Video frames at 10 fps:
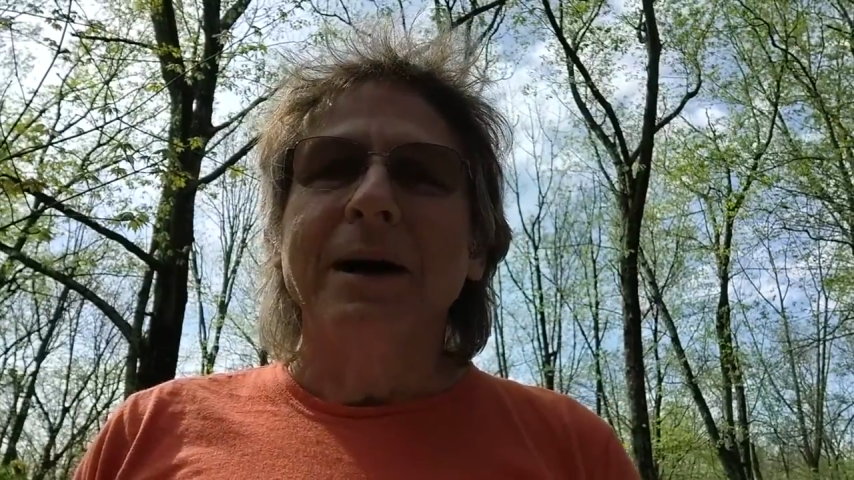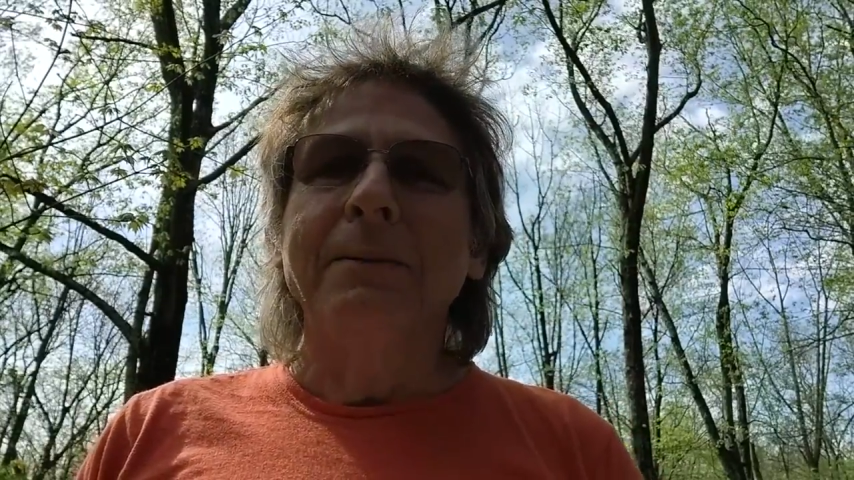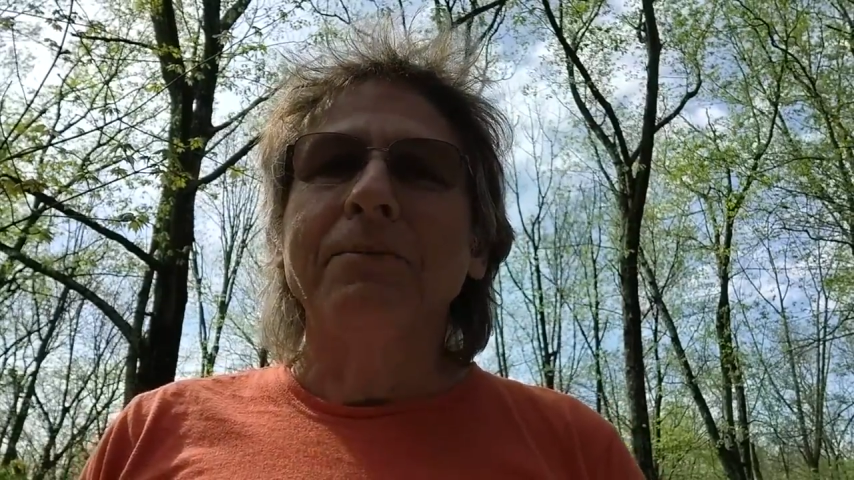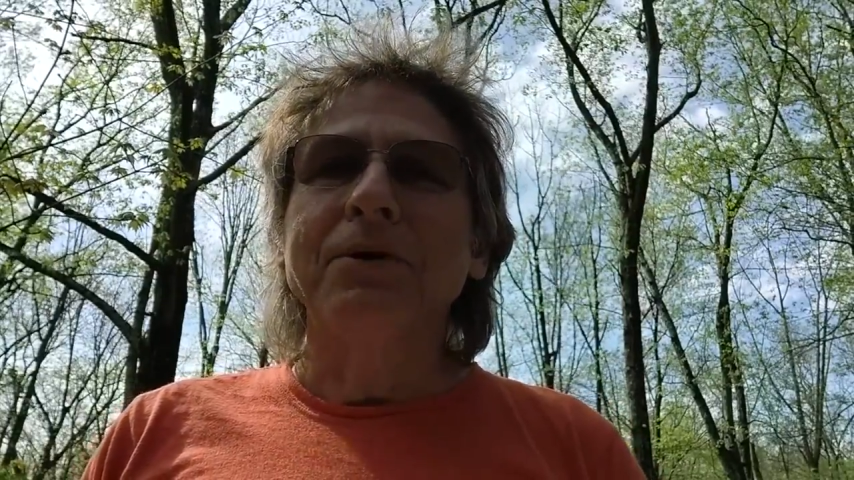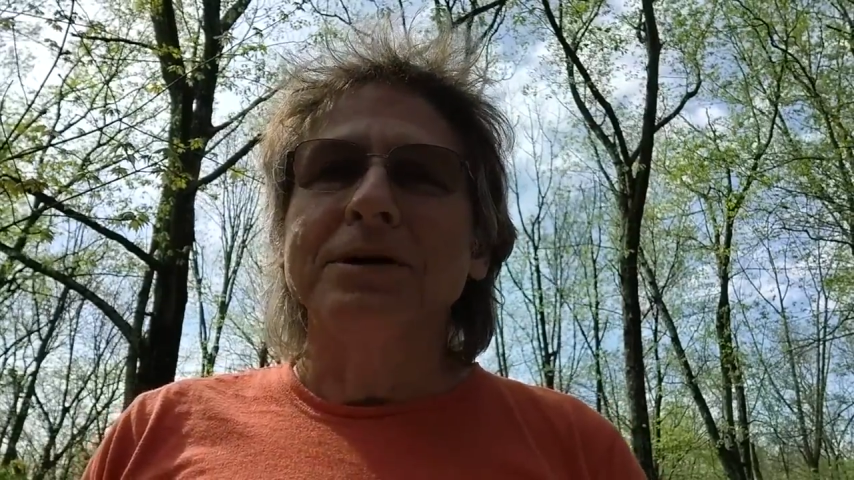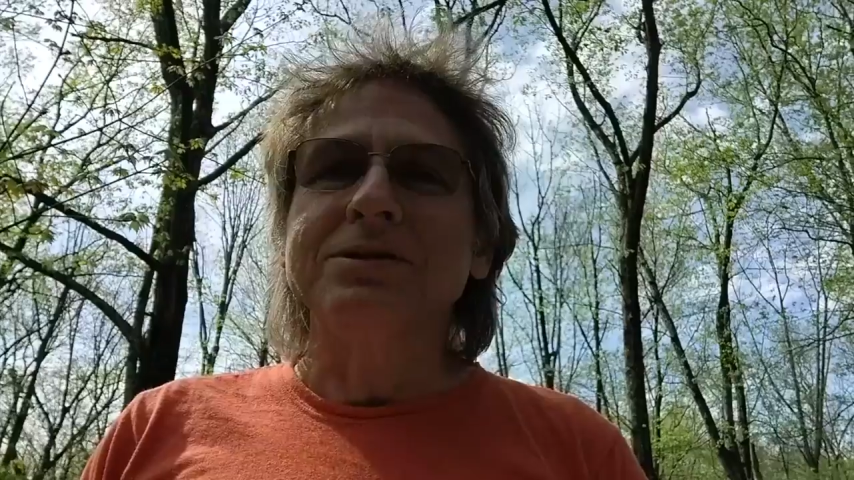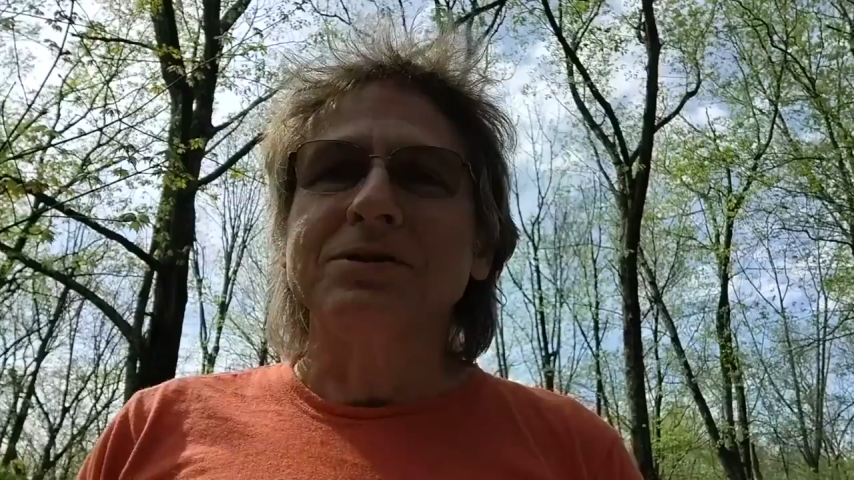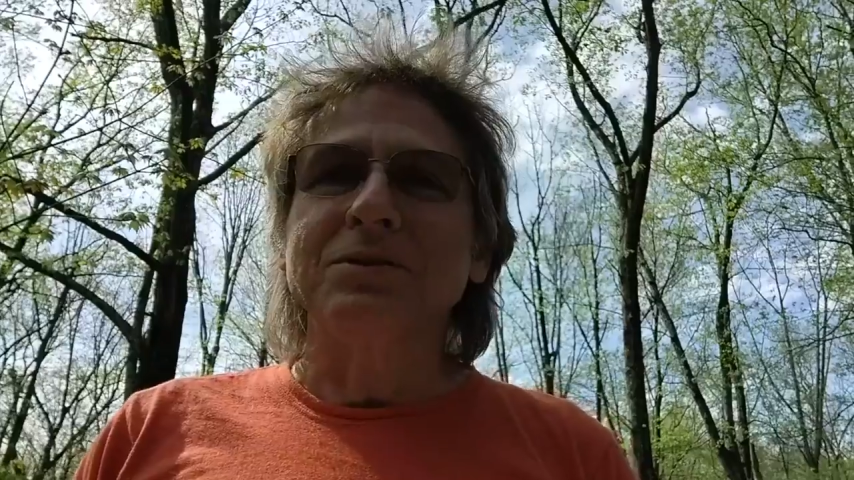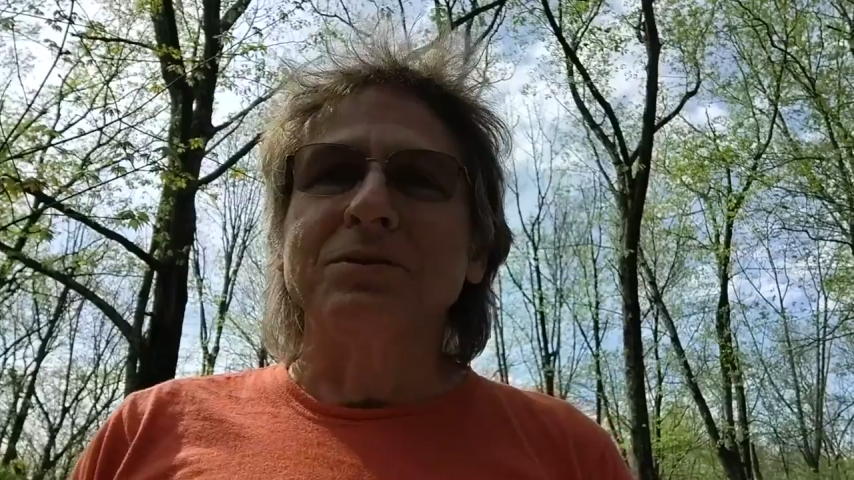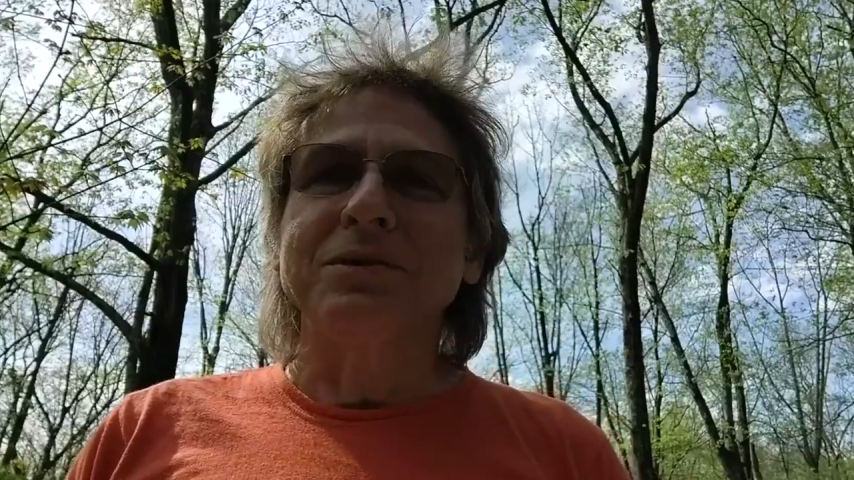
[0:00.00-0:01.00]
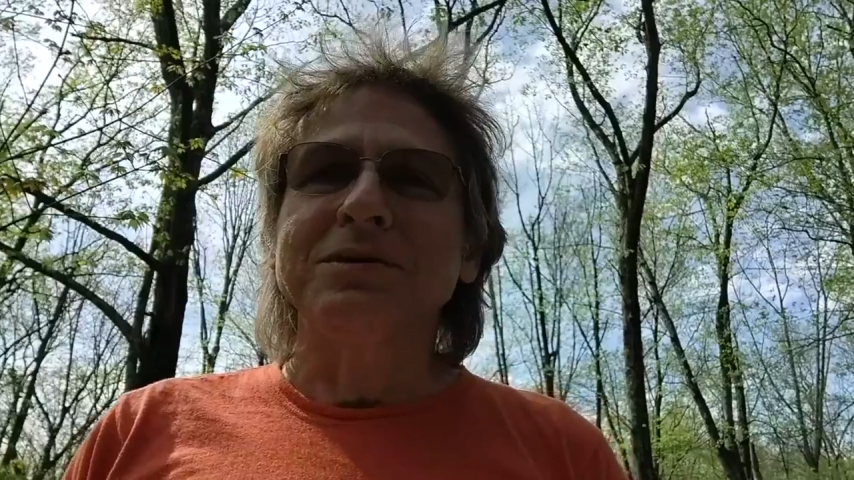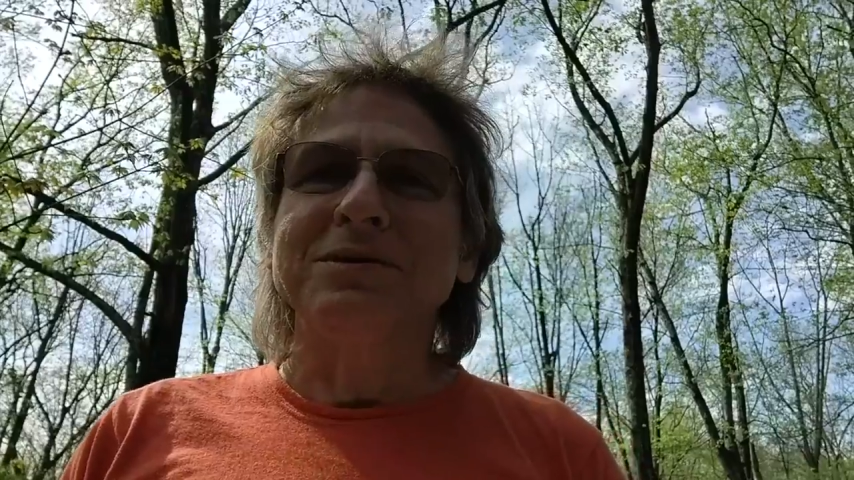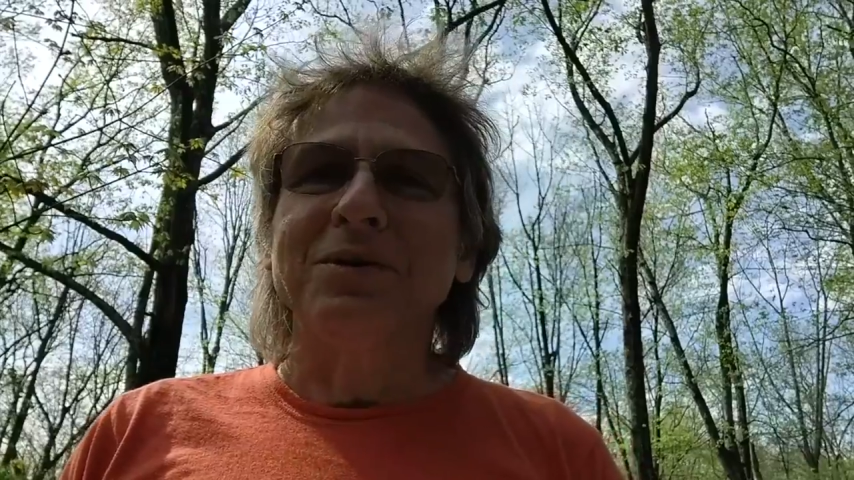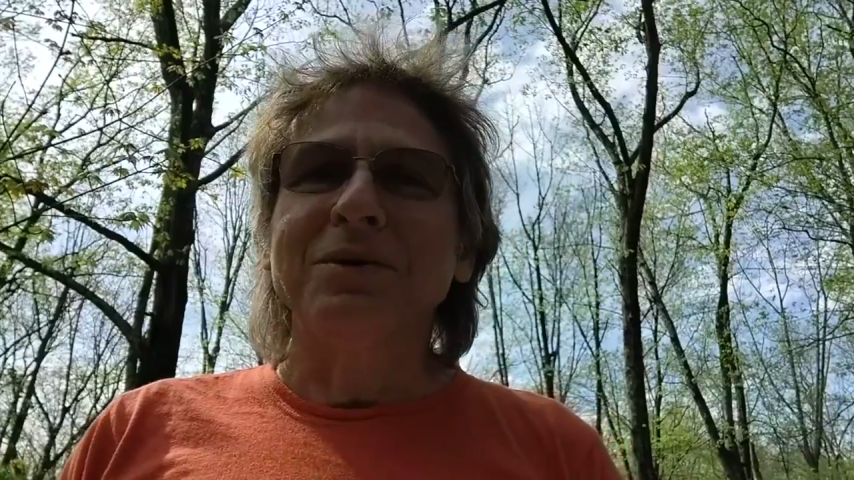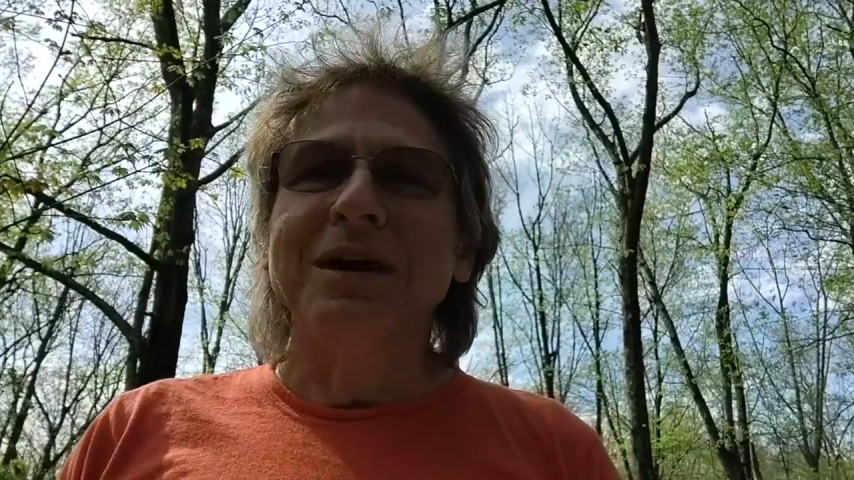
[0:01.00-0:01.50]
pretty soon. So